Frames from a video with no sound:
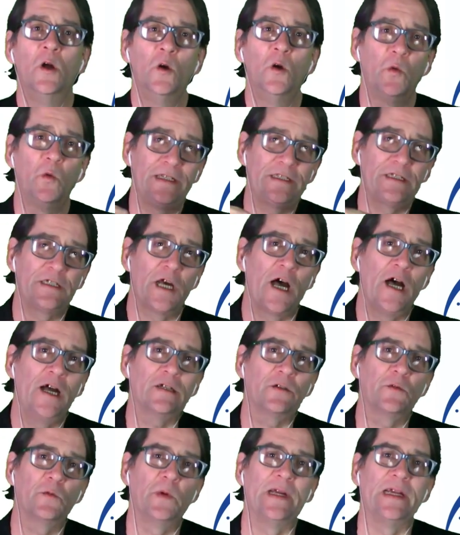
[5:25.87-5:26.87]
We
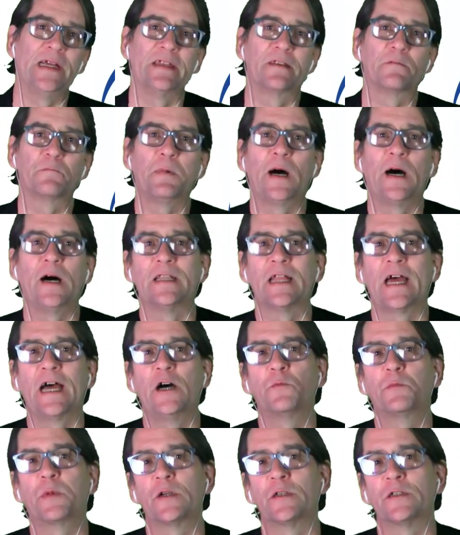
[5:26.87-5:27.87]
talk with Paul
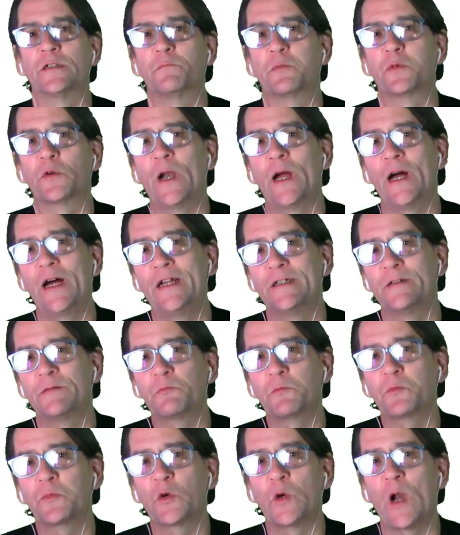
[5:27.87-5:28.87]
Albert
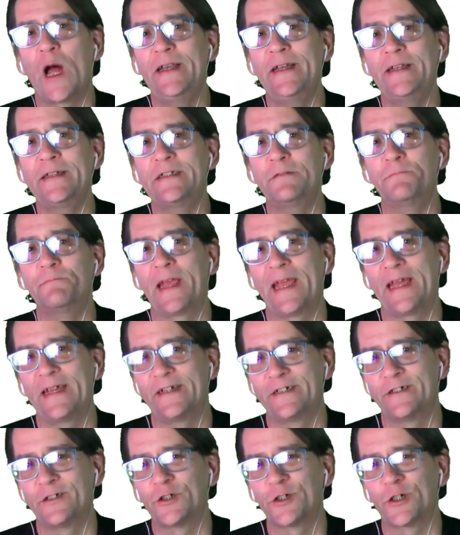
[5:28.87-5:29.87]
Lebrun, product
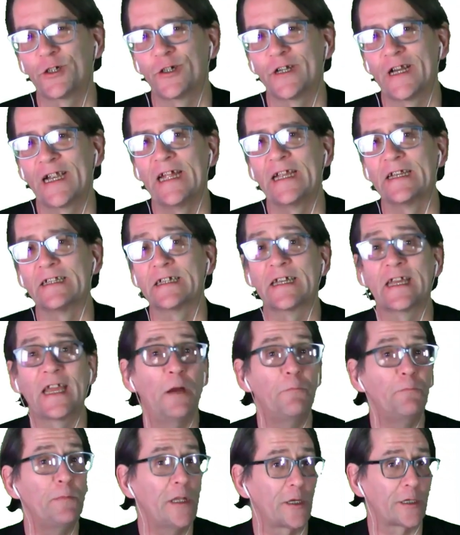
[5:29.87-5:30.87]
manager at
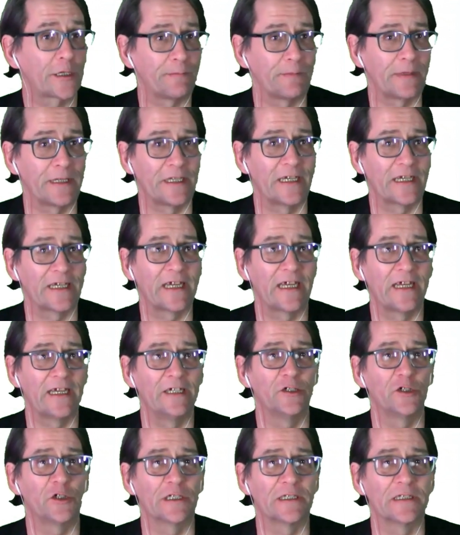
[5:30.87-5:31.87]
Kepler
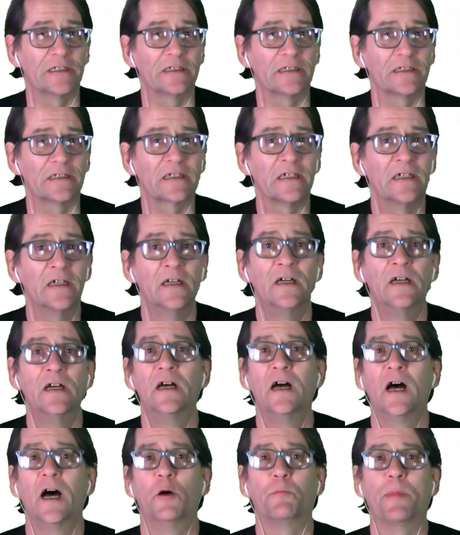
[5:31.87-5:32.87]
Communications,
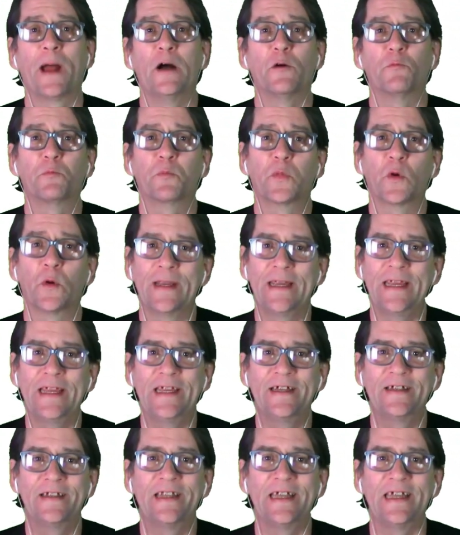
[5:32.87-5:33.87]
about
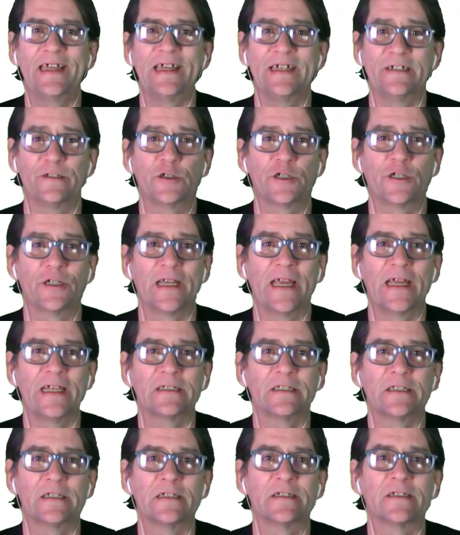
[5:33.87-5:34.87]
bringing the
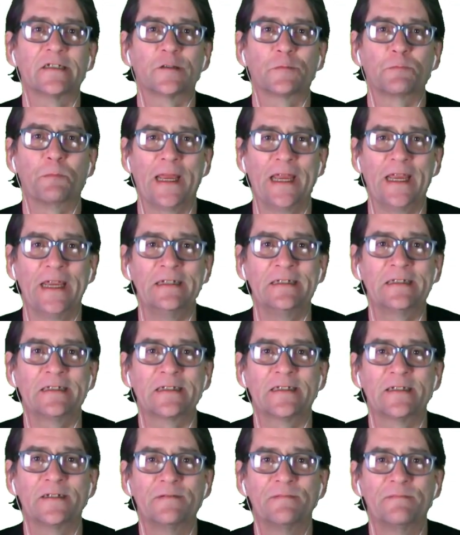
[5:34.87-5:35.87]
internet to
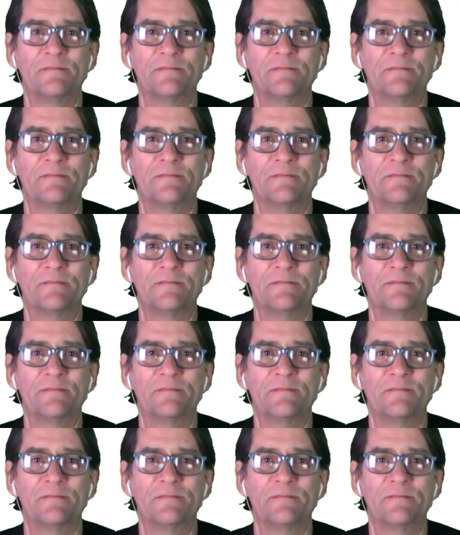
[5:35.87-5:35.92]
space.